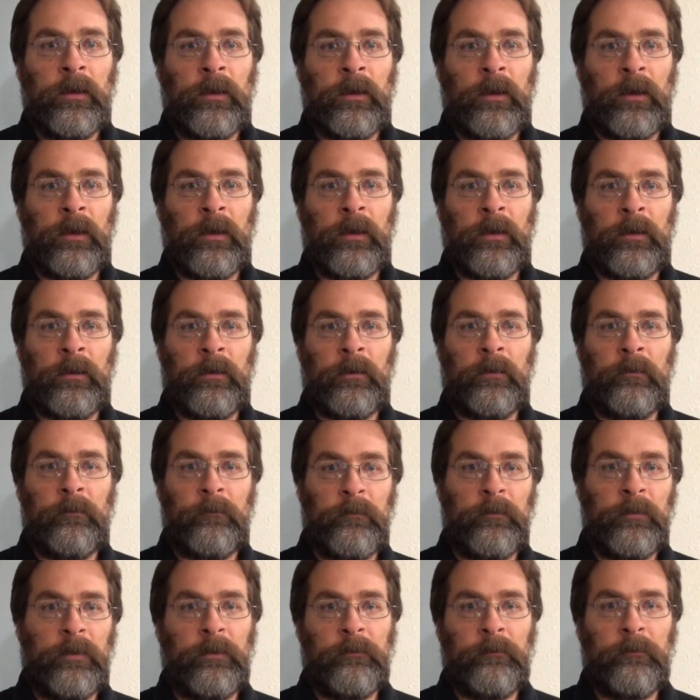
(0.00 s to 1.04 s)

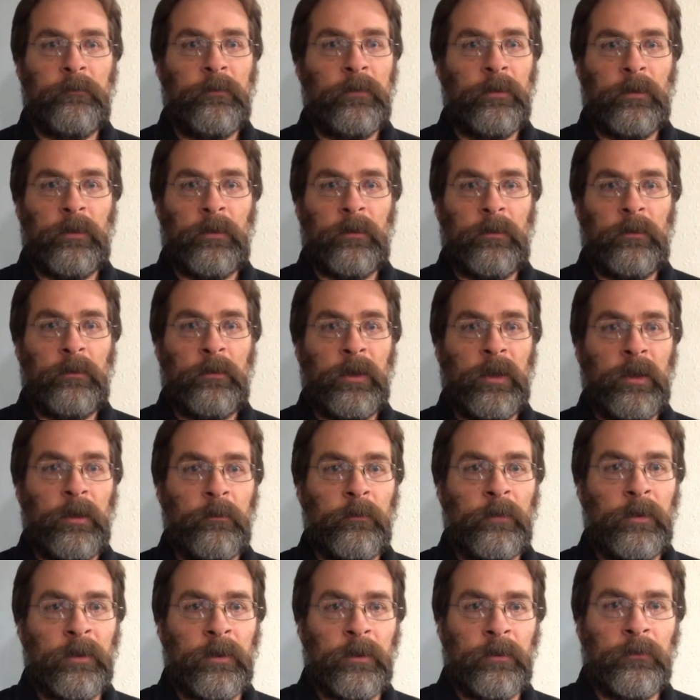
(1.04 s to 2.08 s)
And
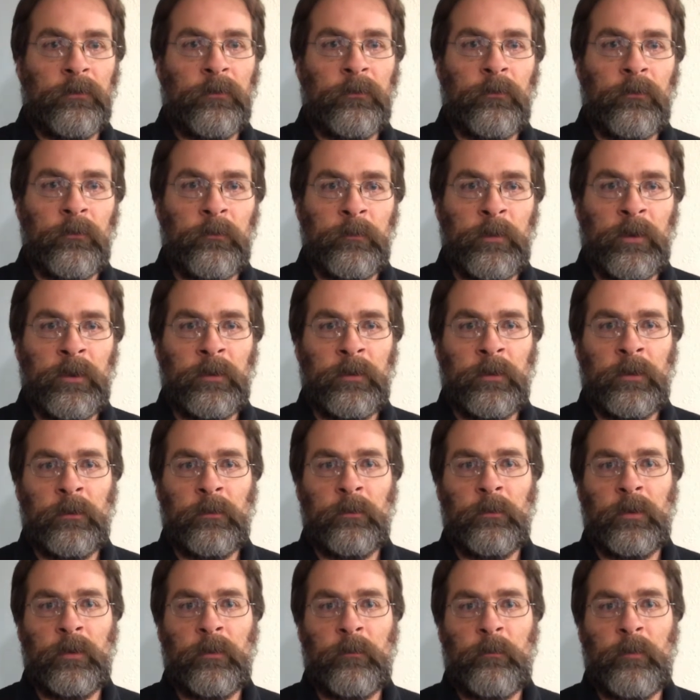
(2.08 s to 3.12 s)
anyone that's familiar
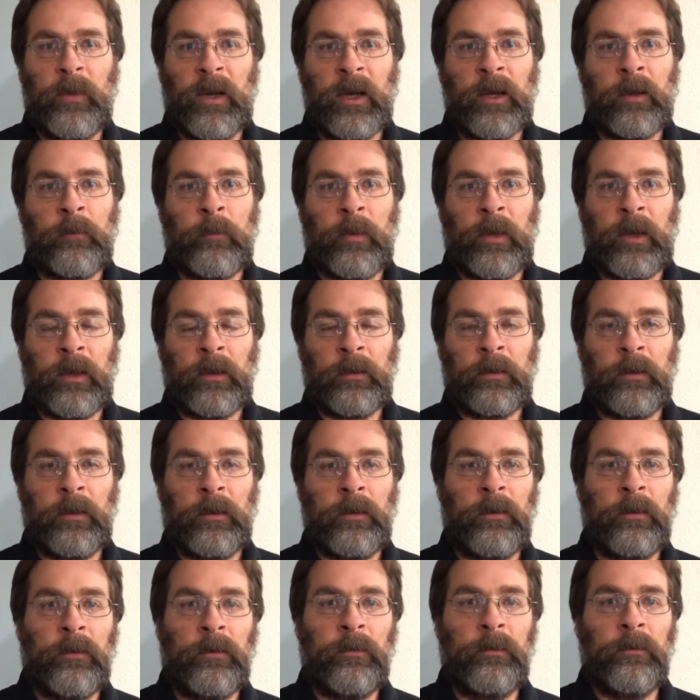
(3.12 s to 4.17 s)
with
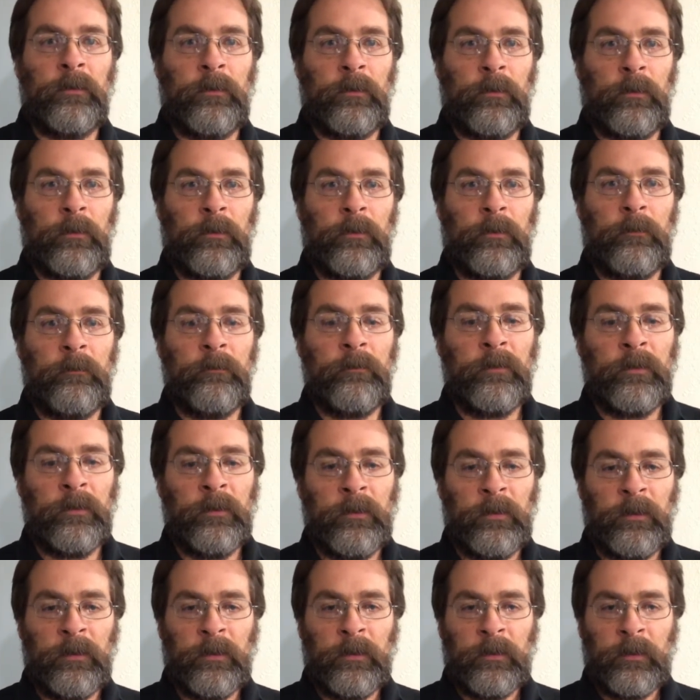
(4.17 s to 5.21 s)
backpacking or
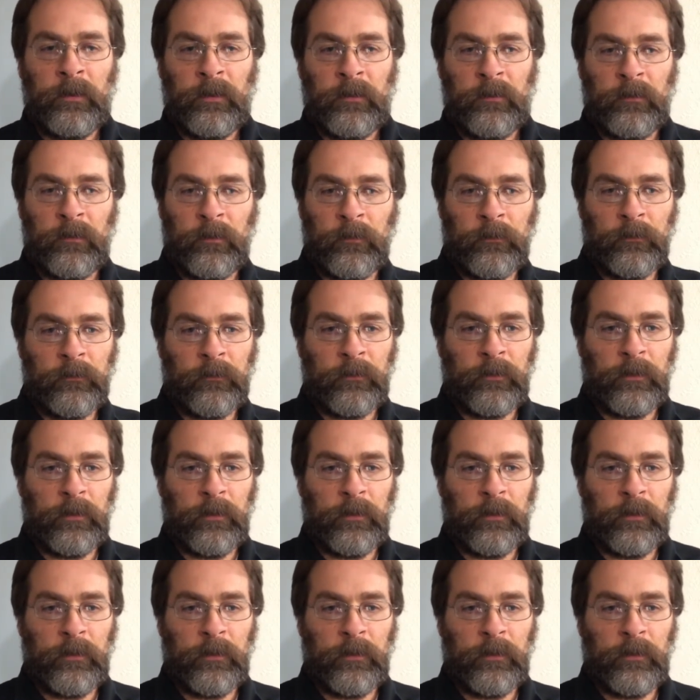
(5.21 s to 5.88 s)
just